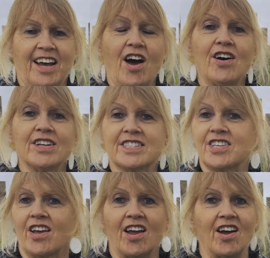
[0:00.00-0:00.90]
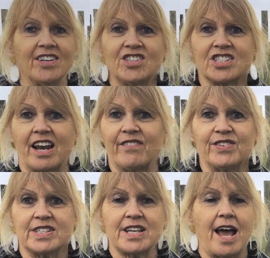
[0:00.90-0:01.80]
Oh, so I just love
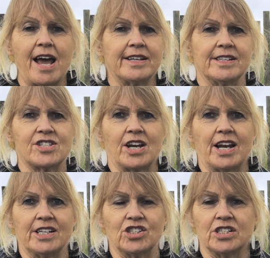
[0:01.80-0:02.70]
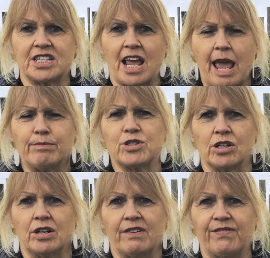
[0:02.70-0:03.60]
this art installation. It's
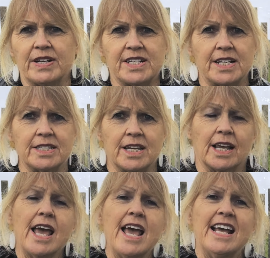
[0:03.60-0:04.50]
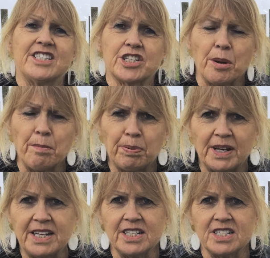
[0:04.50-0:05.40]
absolutely fantastic. It's a
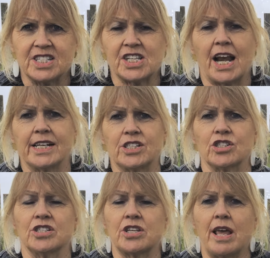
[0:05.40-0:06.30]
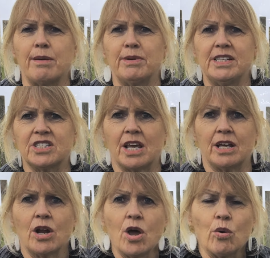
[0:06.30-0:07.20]
complete installation, so that means
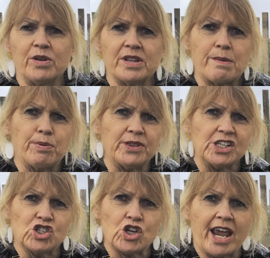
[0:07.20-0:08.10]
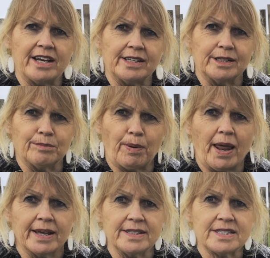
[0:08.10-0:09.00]
that when they put the Jandal in
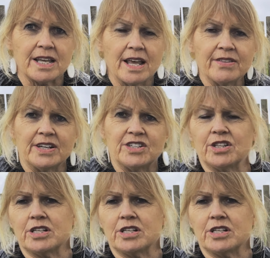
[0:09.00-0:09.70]
place, they did